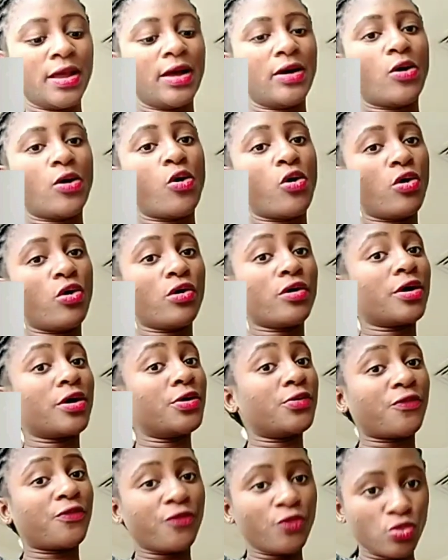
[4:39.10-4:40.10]
or a
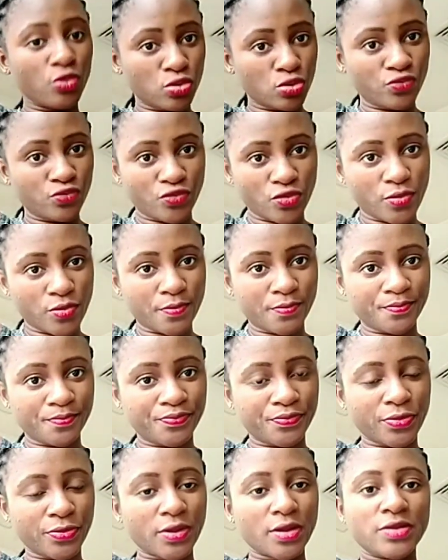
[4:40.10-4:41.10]
full room.
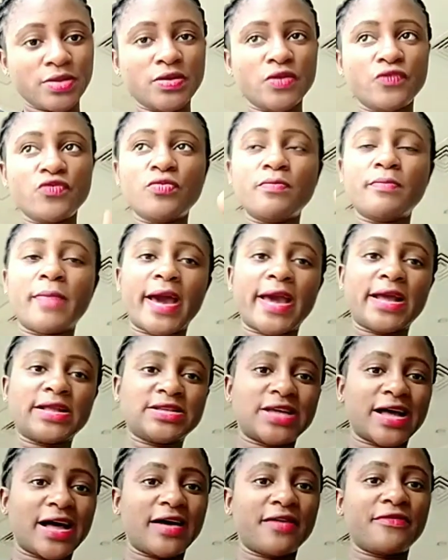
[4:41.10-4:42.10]
The room might
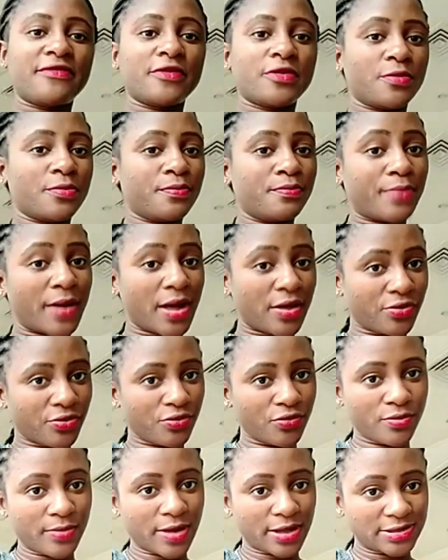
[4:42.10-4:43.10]
have a
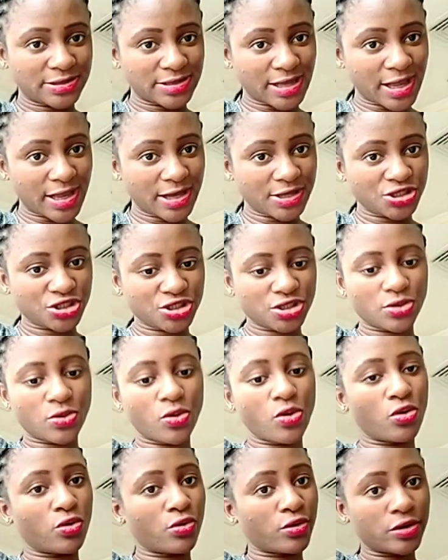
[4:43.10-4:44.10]
bathroom attached
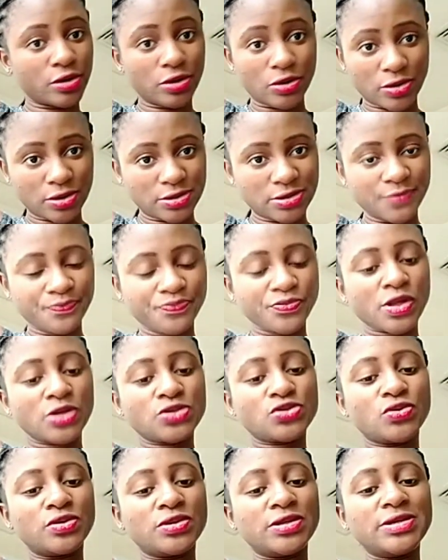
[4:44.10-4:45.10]
or not.
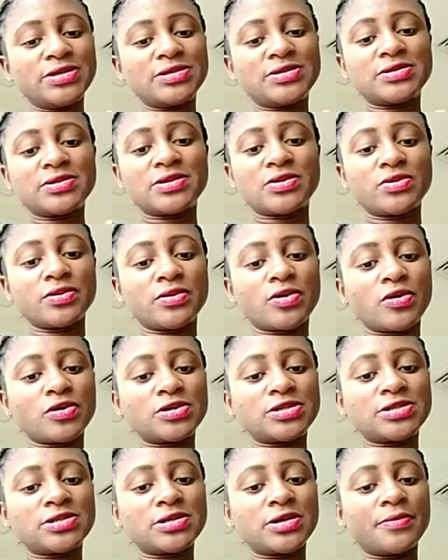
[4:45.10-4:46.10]
So this
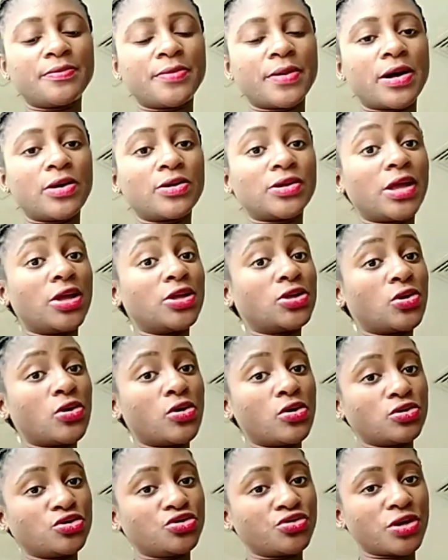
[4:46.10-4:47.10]
costs about
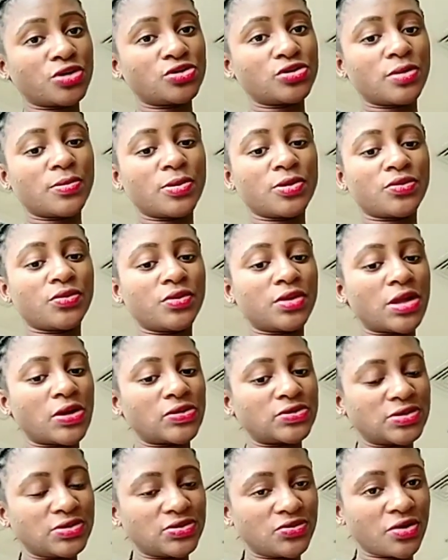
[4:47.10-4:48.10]
800 to about
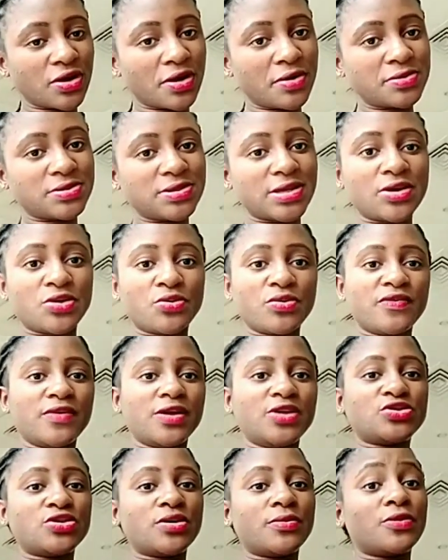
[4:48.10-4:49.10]
3,000 dirhams,
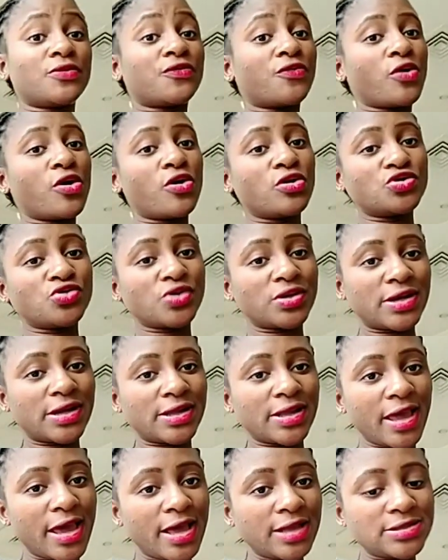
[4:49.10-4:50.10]
equivalent to about
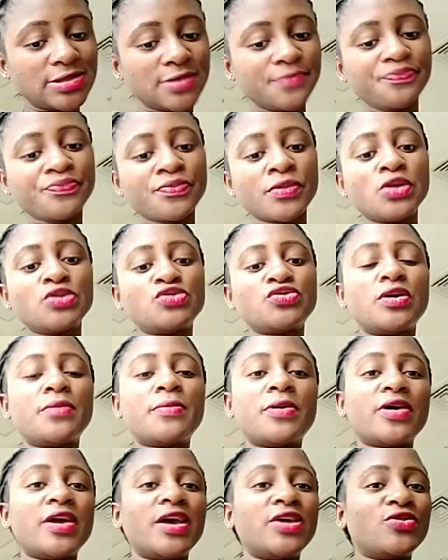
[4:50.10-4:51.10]
408 to
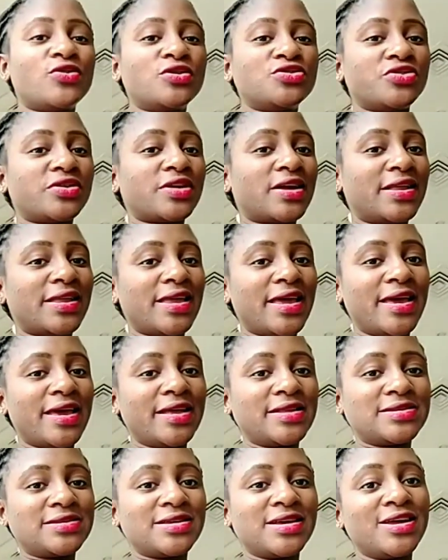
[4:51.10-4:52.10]
about
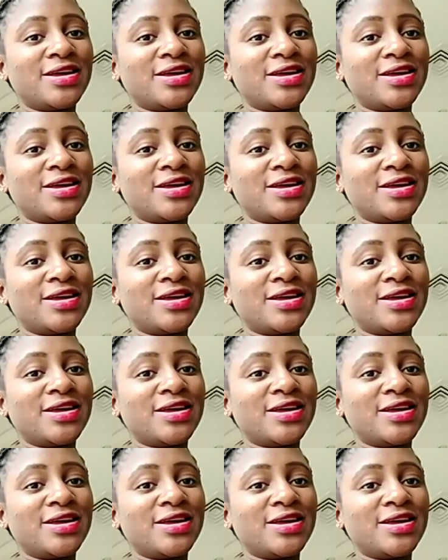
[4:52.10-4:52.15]
$808